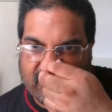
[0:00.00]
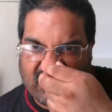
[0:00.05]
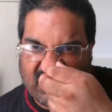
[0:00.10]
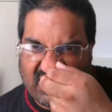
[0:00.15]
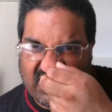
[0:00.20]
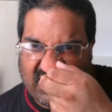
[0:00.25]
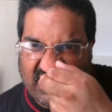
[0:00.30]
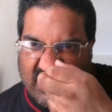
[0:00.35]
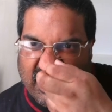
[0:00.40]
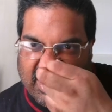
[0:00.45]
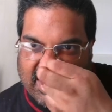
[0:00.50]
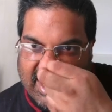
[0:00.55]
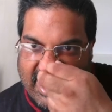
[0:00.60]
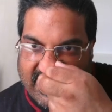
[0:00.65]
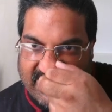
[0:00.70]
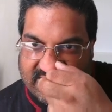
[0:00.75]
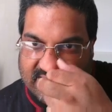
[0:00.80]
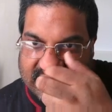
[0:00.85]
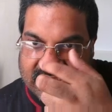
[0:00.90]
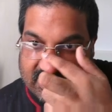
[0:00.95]
He
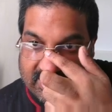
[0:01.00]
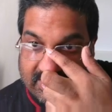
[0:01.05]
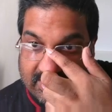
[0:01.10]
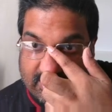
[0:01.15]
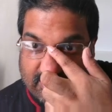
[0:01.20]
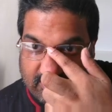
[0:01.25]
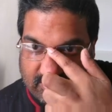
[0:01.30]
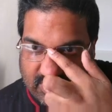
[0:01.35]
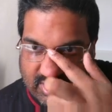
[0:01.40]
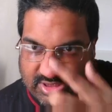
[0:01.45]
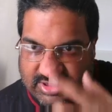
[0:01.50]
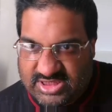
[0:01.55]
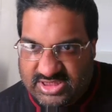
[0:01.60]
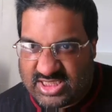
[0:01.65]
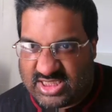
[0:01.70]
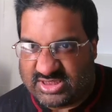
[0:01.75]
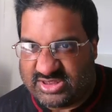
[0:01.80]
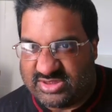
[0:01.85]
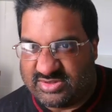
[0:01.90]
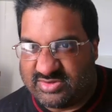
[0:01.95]
gained
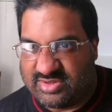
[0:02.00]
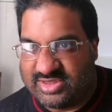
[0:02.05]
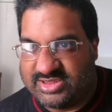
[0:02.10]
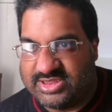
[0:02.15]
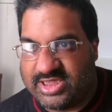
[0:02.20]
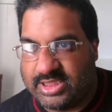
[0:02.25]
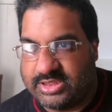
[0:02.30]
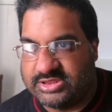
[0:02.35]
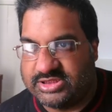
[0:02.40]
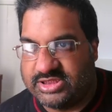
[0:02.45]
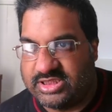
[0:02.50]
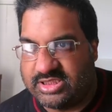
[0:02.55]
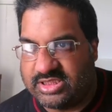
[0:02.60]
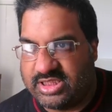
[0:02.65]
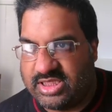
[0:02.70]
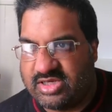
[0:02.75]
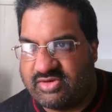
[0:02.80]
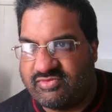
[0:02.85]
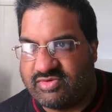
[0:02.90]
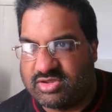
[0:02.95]
international attention a
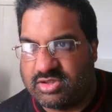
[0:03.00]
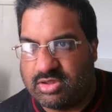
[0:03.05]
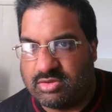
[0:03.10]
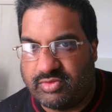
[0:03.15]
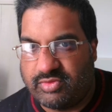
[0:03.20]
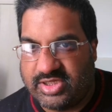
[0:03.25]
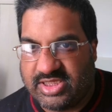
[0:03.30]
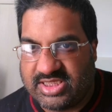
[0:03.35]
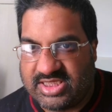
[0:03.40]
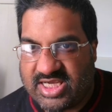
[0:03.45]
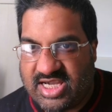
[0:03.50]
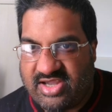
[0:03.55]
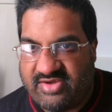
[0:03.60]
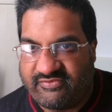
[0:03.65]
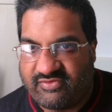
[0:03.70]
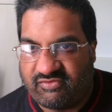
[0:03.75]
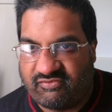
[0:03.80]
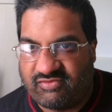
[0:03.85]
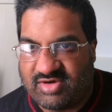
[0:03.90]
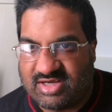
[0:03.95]
year ago when he gave
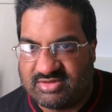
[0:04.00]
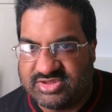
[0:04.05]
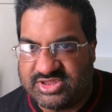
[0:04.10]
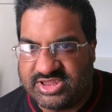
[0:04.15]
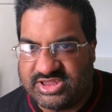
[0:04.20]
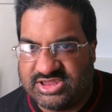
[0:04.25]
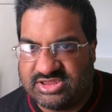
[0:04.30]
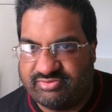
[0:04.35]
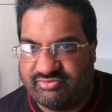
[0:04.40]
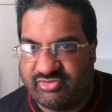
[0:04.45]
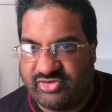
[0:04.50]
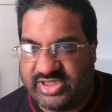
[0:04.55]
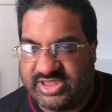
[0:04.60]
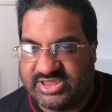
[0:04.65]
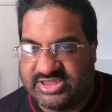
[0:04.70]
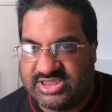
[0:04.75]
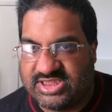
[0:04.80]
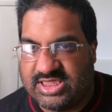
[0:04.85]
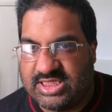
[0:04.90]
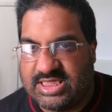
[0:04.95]
a rousing
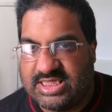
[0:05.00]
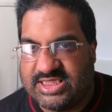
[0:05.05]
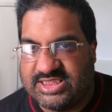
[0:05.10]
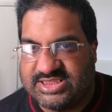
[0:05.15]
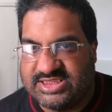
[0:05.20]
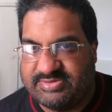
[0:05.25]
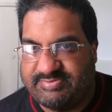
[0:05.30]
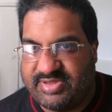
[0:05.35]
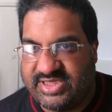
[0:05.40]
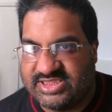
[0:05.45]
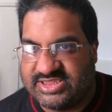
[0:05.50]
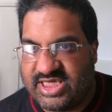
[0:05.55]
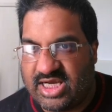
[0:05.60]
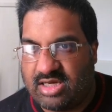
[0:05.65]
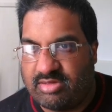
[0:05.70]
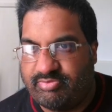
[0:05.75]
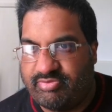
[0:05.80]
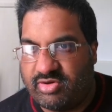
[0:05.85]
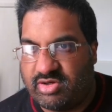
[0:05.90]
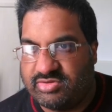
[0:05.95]
speech at a
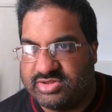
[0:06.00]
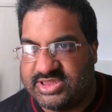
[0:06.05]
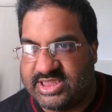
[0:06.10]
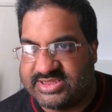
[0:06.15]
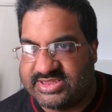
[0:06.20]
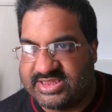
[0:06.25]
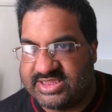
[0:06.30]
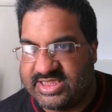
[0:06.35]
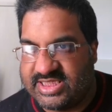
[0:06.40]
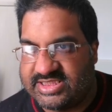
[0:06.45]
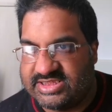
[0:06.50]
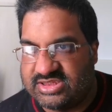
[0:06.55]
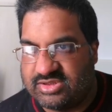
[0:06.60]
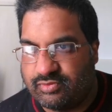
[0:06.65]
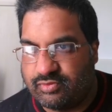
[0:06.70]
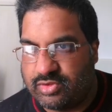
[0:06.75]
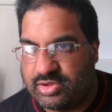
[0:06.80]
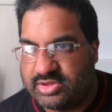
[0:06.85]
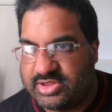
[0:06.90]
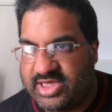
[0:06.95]
protest against the
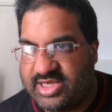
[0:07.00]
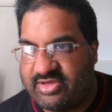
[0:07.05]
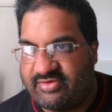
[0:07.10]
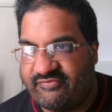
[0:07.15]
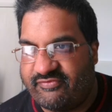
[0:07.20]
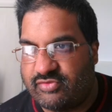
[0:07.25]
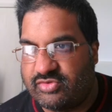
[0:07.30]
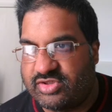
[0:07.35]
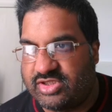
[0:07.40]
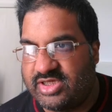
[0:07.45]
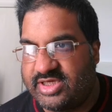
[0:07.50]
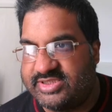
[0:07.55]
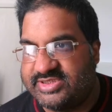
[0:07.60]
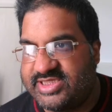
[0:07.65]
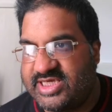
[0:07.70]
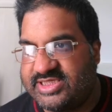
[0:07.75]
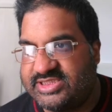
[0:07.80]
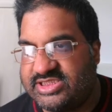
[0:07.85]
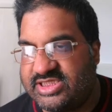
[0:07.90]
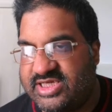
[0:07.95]
World Health
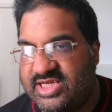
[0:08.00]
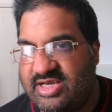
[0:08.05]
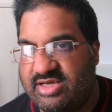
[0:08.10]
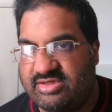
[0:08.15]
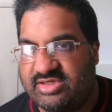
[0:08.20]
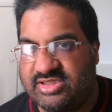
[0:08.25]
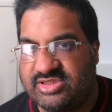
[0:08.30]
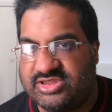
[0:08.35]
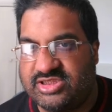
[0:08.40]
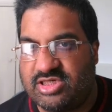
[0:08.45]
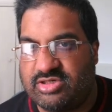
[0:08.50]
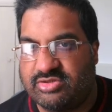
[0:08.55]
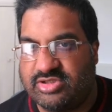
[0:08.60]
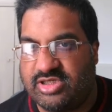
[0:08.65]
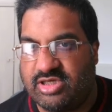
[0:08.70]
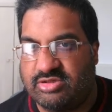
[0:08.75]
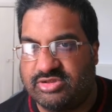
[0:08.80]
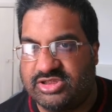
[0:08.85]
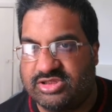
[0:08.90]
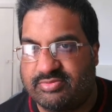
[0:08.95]
Organization held in
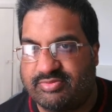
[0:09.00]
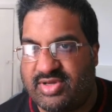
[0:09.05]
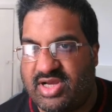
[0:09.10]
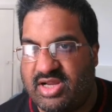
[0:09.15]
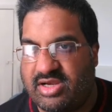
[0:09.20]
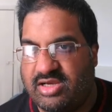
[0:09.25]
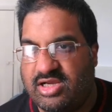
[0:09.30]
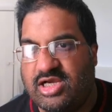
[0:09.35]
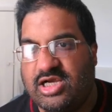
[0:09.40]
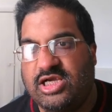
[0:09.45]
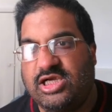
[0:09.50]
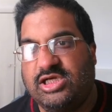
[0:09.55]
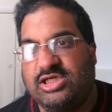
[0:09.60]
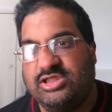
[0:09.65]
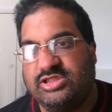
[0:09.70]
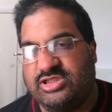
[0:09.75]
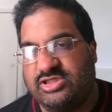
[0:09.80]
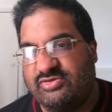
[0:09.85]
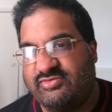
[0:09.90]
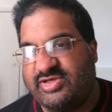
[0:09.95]
Tokyo, Japan.
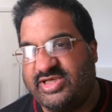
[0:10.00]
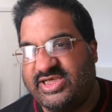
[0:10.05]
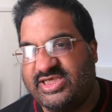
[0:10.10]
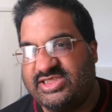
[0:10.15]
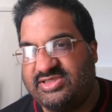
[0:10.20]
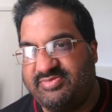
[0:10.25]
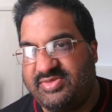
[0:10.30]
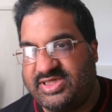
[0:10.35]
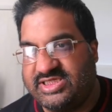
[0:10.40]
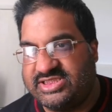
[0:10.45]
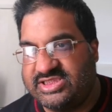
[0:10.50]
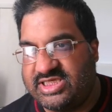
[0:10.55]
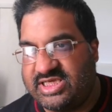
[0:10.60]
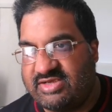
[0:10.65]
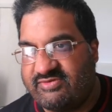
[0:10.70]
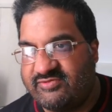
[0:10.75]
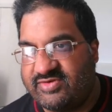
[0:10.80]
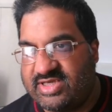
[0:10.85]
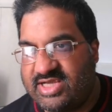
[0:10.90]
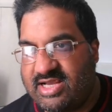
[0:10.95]
During his speech, he
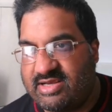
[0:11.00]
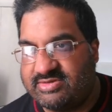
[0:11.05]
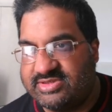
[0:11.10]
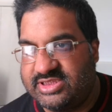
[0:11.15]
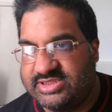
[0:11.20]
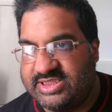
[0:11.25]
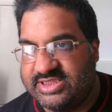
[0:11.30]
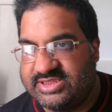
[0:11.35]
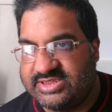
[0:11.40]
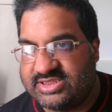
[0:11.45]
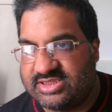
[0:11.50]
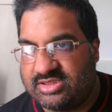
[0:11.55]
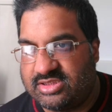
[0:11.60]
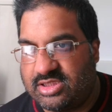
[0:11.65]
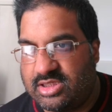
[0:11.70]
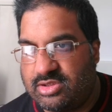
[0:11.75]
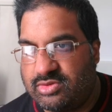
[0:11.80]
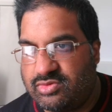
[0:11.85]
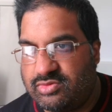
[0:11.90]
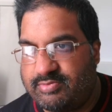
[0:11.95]
recounted his
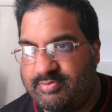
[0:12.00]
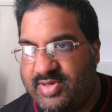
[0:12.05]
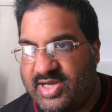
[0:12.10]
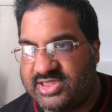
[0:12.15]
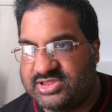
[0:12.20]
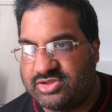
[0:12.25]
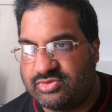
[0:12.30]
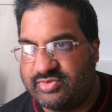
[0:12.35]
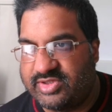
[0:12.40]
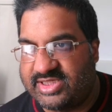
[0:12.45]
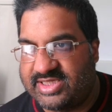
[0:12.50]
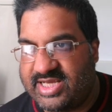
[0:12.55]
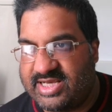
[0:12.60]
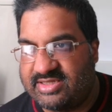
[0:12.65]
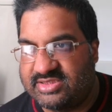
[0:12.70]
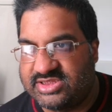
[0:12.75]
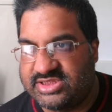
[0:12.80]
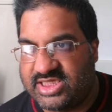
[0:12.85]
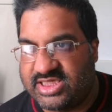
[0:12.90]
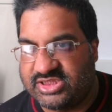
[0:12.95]
own battle with
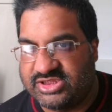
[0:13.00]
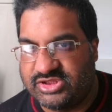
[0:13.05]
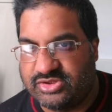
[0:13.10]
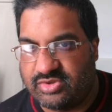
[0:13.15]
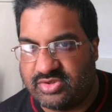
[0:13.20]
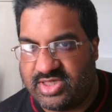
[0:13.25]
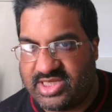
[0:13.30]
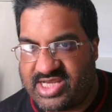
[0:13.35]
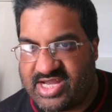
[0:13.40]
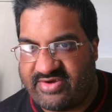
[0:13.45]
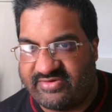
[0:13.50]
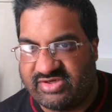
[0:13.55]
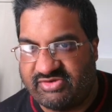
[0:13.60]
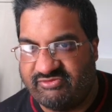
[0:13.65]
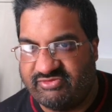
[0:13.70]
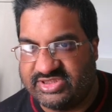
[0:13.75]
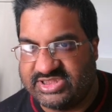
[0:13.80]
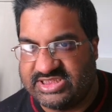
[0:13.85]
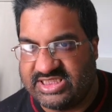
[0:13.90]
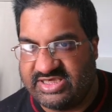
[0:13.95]
cancer shortly after
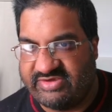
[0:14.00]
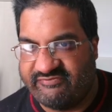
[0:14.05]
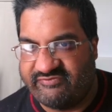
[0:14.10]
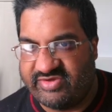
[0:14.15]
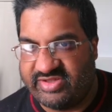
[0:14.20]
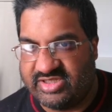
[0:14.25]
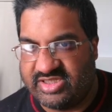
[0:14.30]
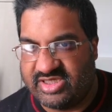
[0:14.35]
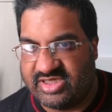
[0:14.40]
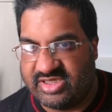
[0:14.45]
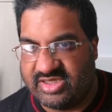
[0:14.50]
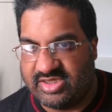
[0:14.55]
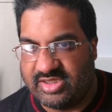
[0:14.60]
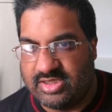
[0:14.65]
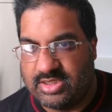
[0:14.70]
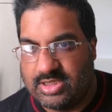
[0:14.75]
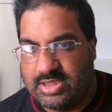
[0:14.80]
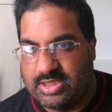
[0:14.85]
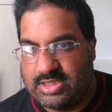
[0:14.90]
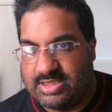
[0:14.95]
receiving the
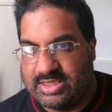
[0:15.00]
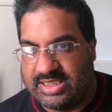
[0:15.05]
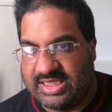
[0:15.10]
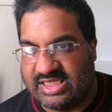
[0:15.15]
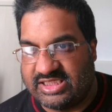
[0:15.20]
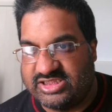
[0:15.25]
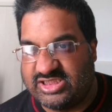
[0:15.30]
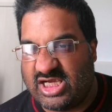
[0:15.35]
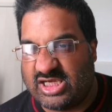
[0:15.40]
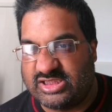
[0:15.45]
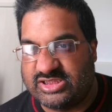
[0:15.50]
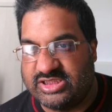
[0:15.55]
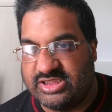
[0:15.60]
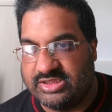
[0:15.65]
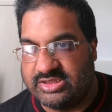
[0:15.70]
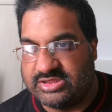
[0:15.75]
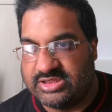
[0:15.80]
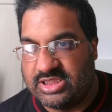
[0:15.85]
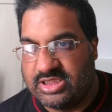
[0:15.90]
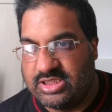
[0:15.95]
injections.